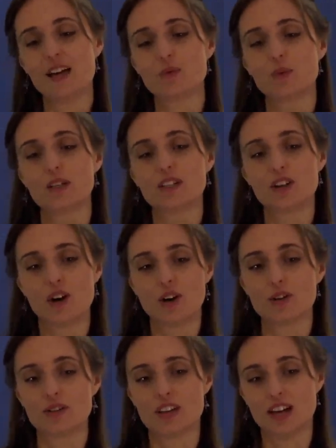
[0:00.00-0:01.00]
And we
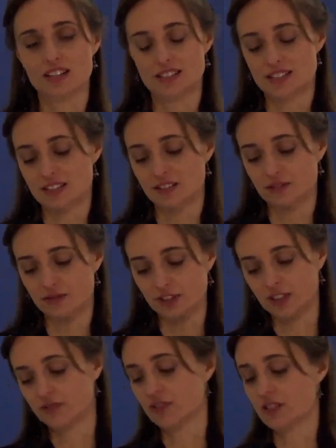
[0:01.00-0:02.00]
know that
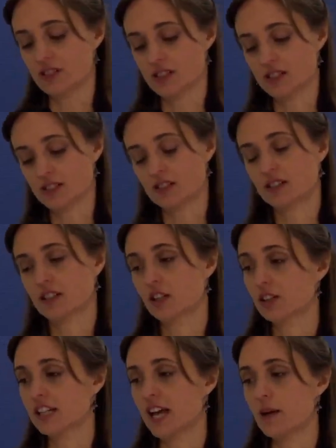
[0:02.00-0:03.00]
forgiveness
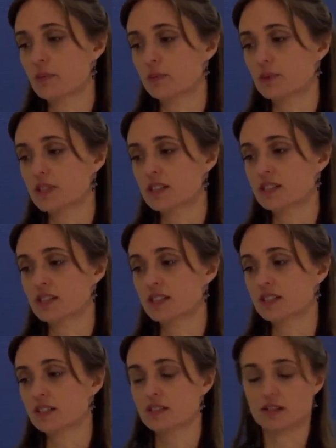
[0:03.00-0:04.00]
can only happen with
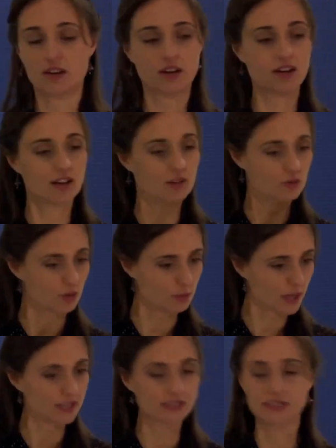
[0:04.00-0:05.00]
sincere desire.
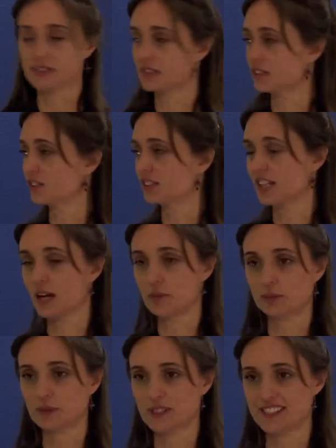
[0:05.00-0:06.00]
Repentance can only
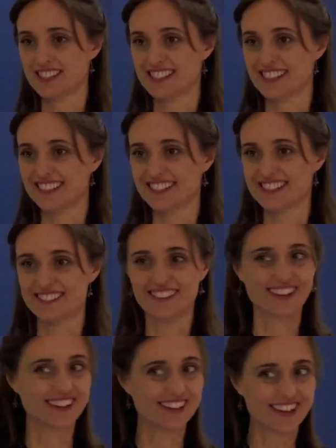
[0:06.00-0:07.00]
happen with sincere
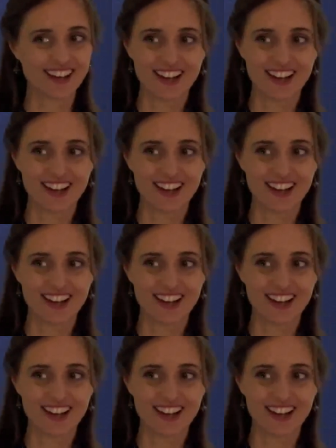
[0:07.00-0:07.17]
desire.